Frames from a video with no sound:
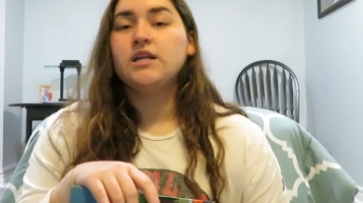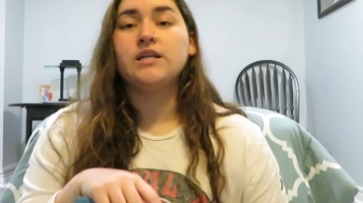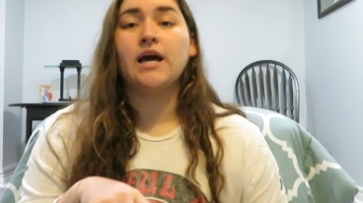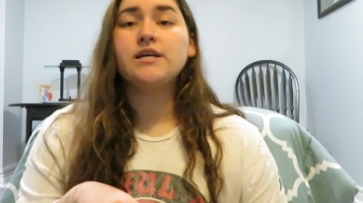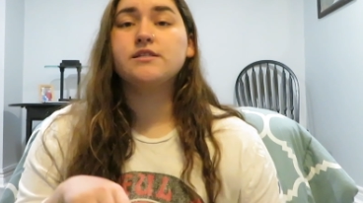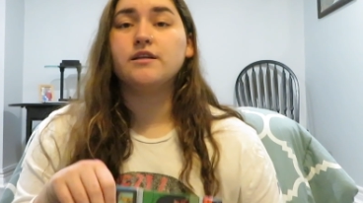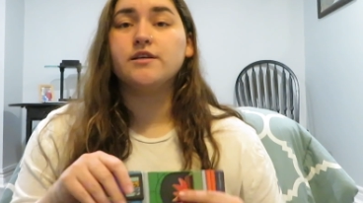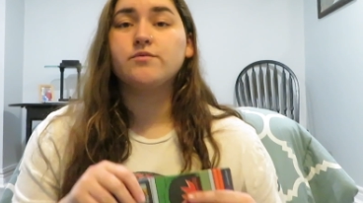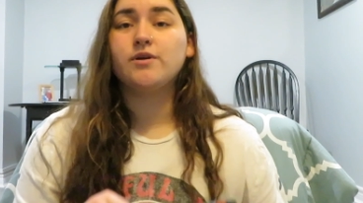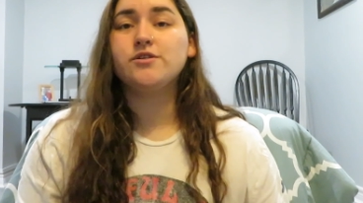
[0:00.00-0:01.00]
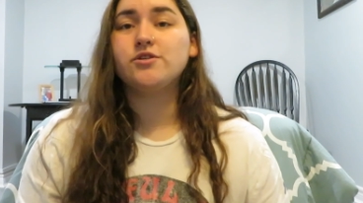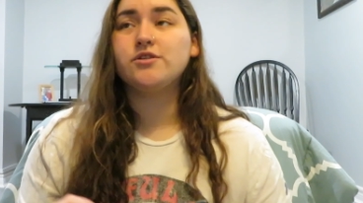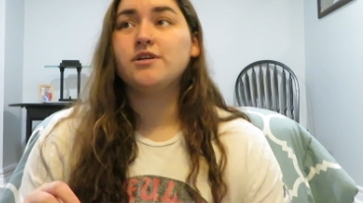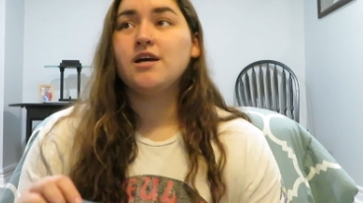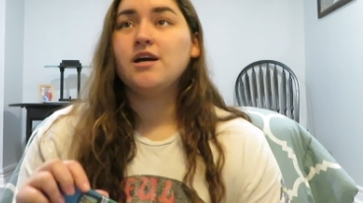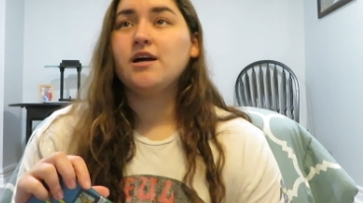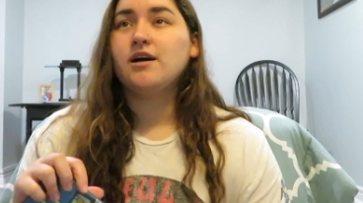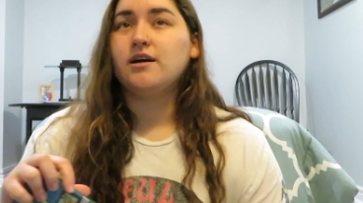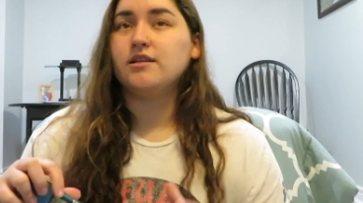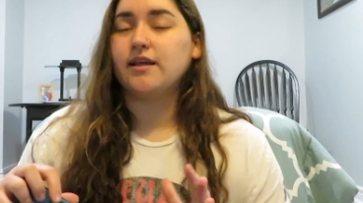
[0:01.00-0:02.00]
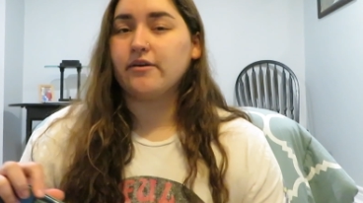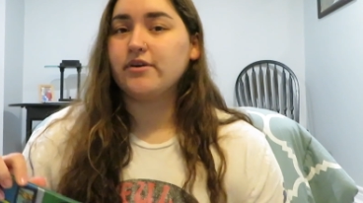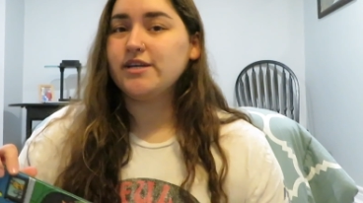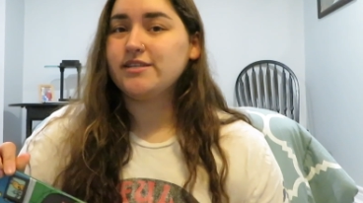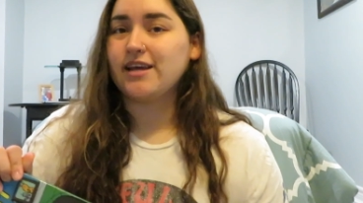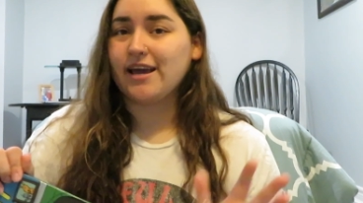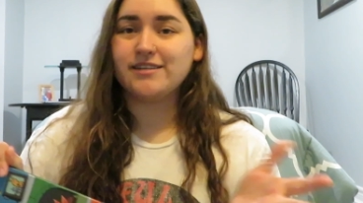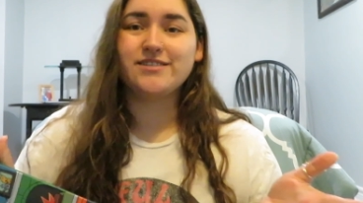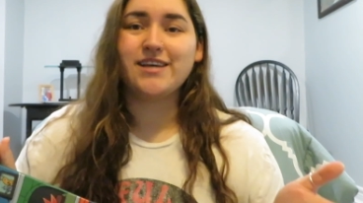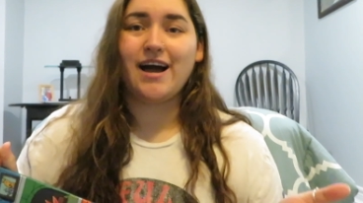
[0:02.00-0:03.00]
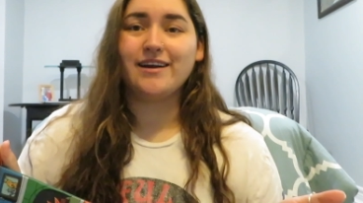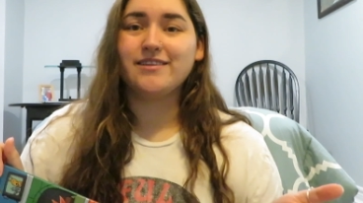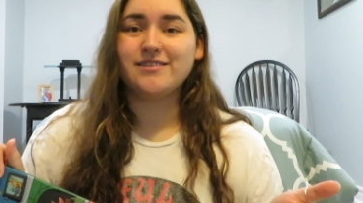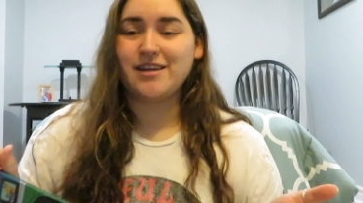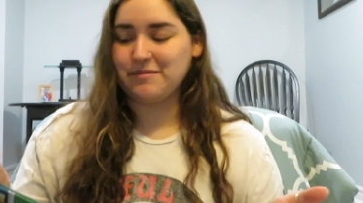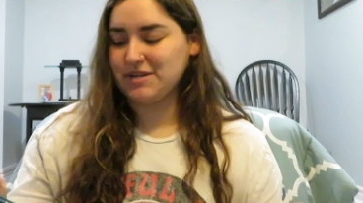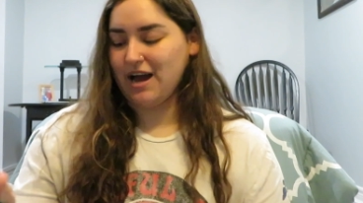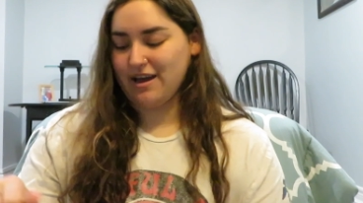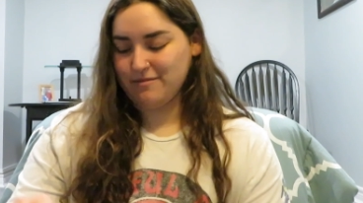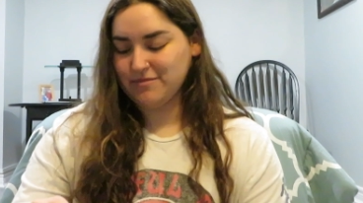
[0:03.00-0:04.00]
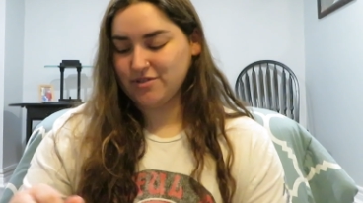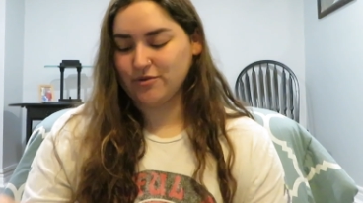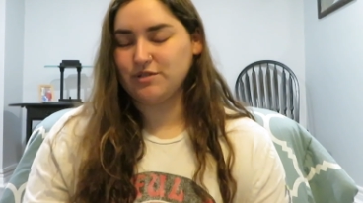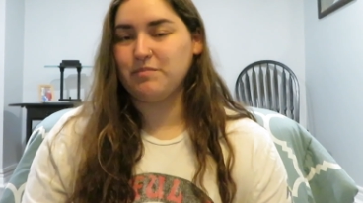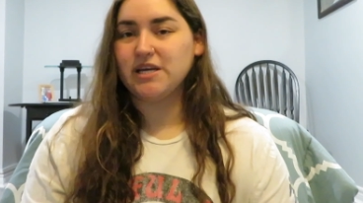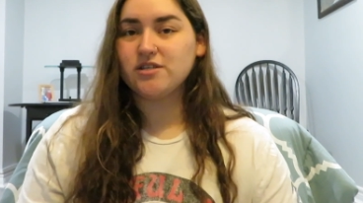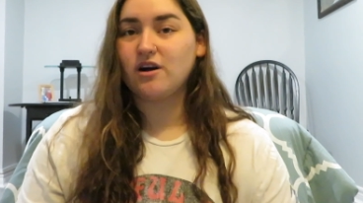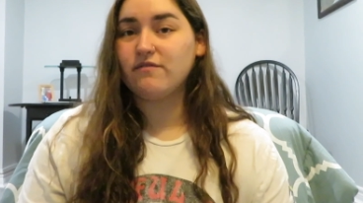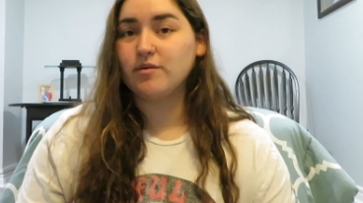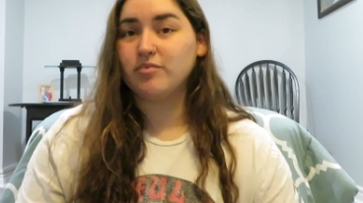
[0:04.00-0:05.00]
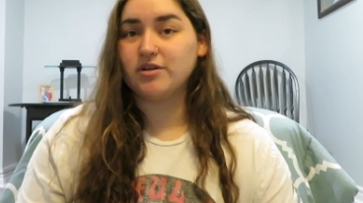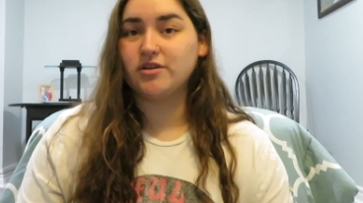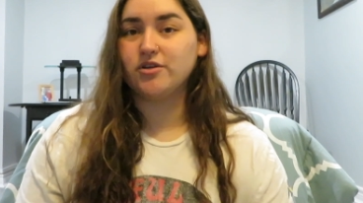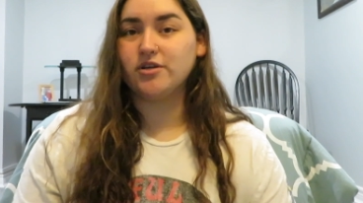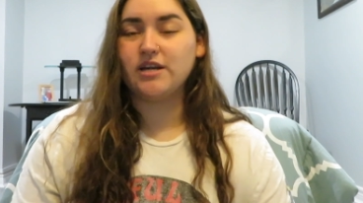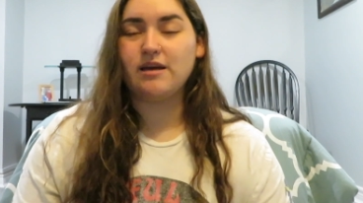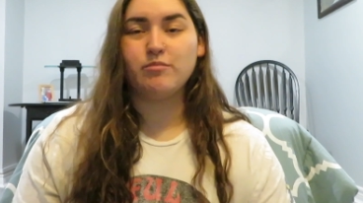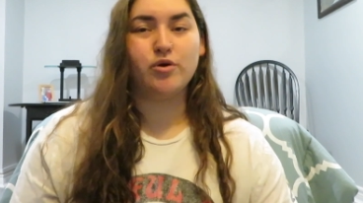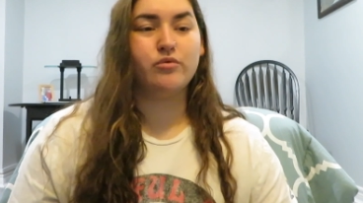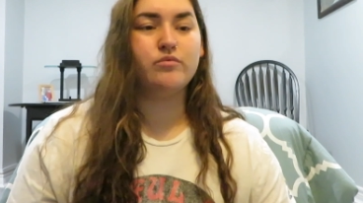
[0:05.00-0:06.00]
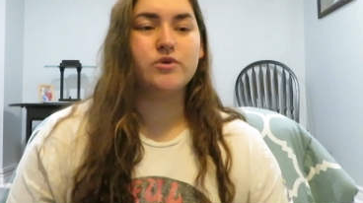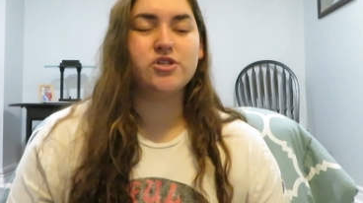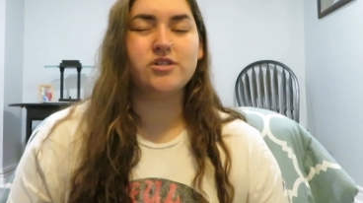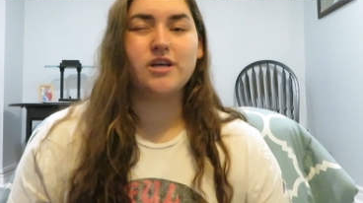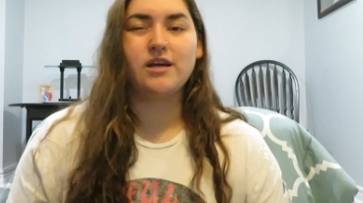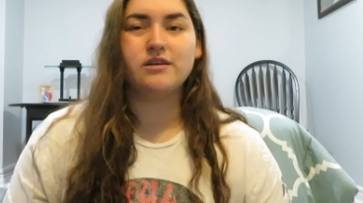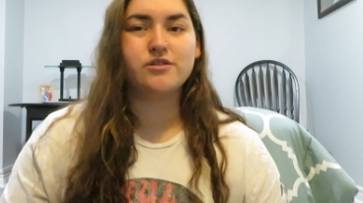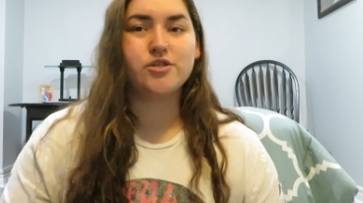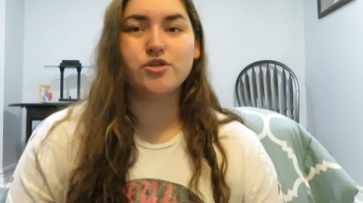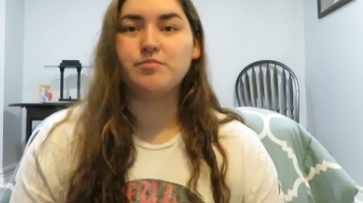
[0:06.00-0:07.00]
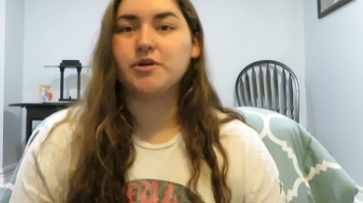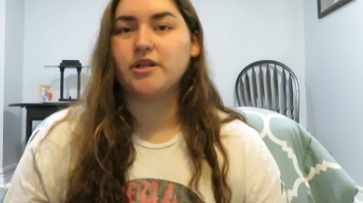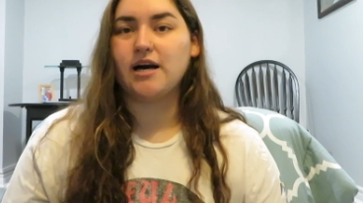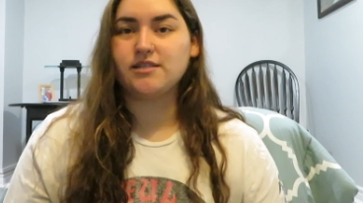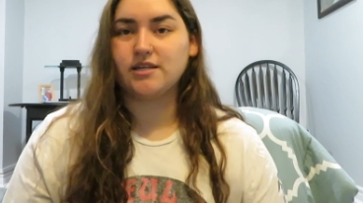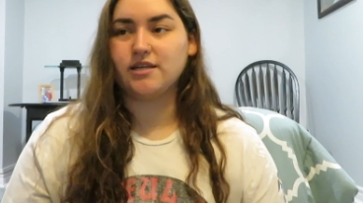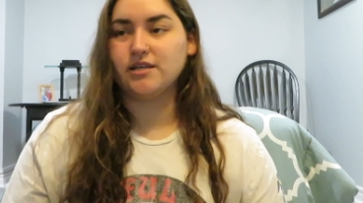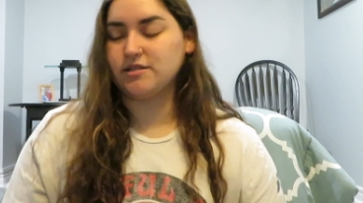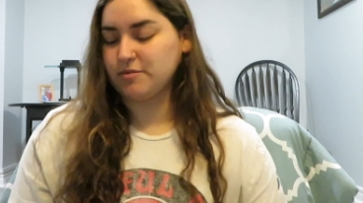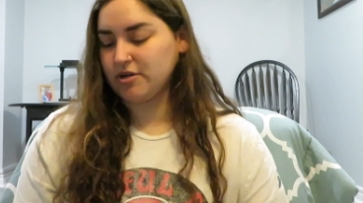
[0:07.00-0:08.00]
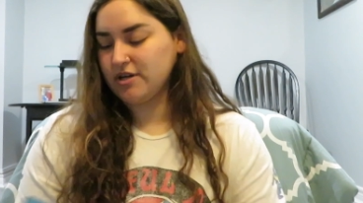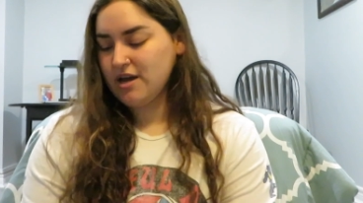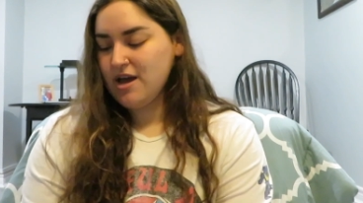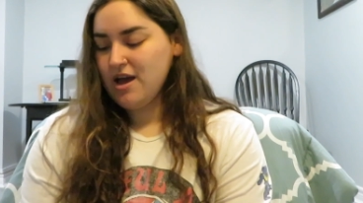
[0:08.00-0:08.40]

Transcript: Next, this one is just hilarious and sad at the same time. So it's based off the book Goodnight Moon, which is a super classic kids book.